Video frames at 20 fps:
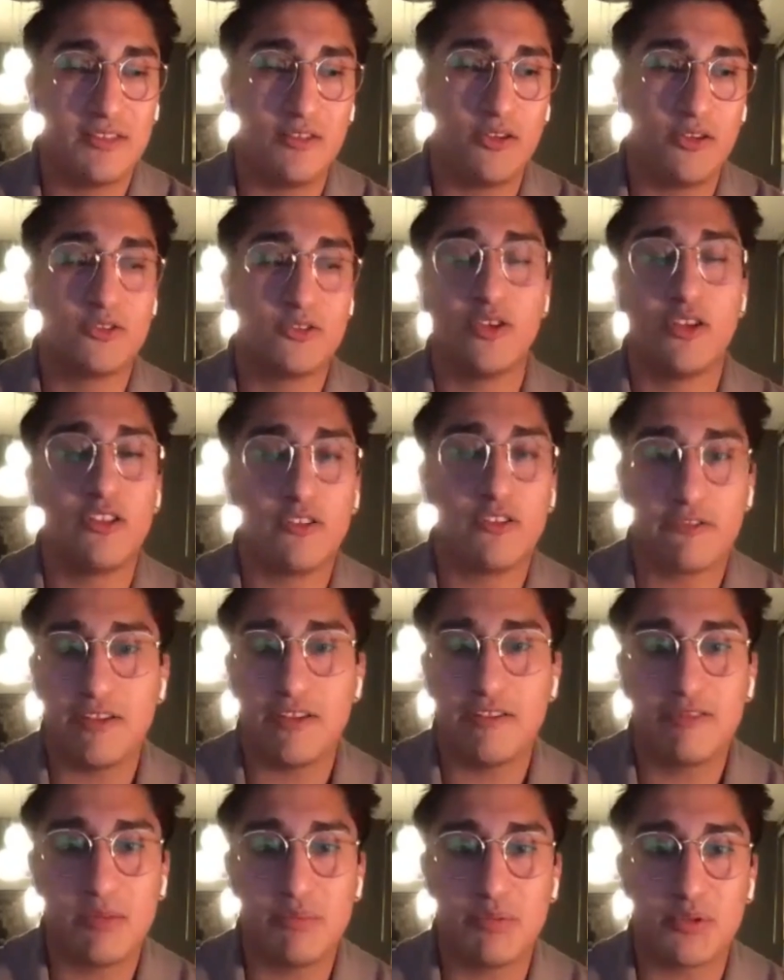those other
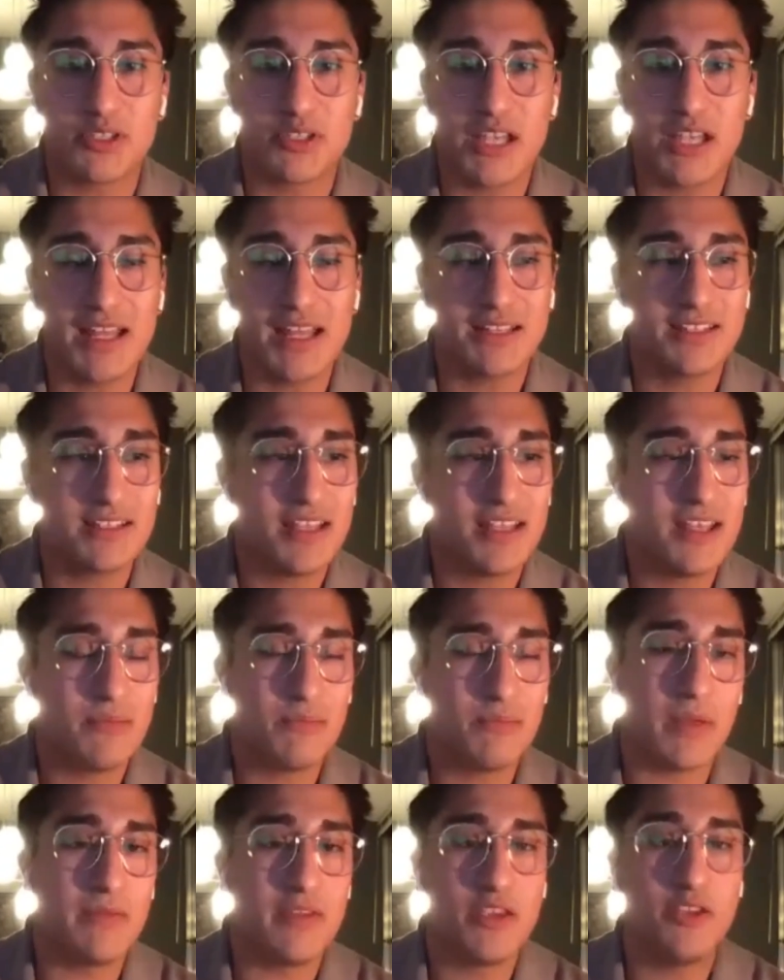50%.
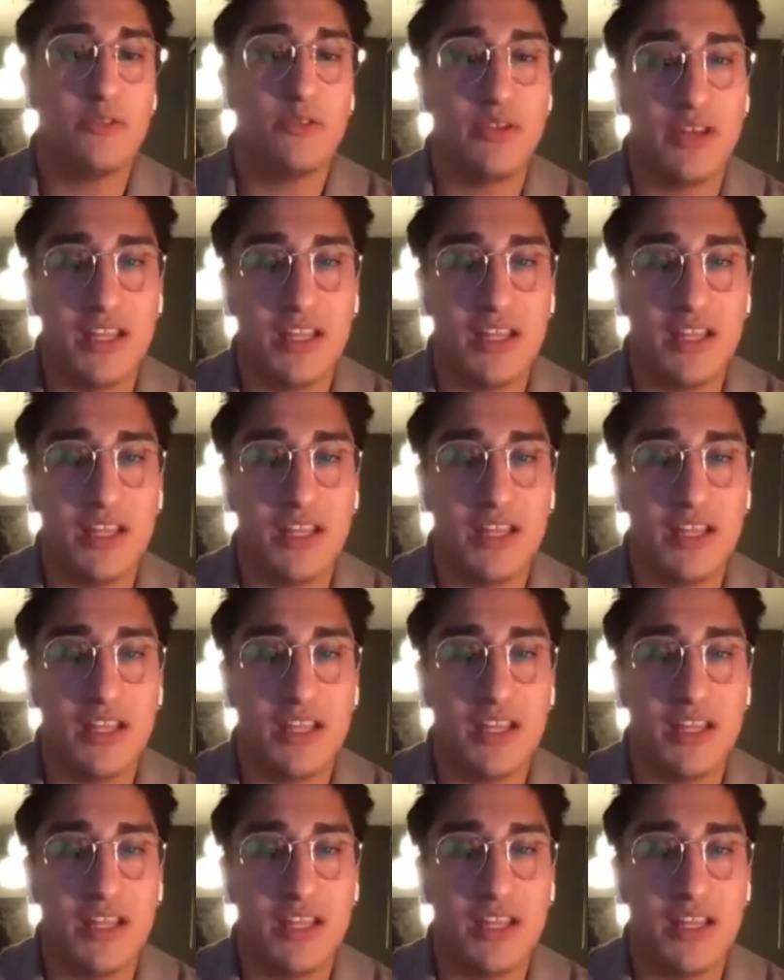Maybe you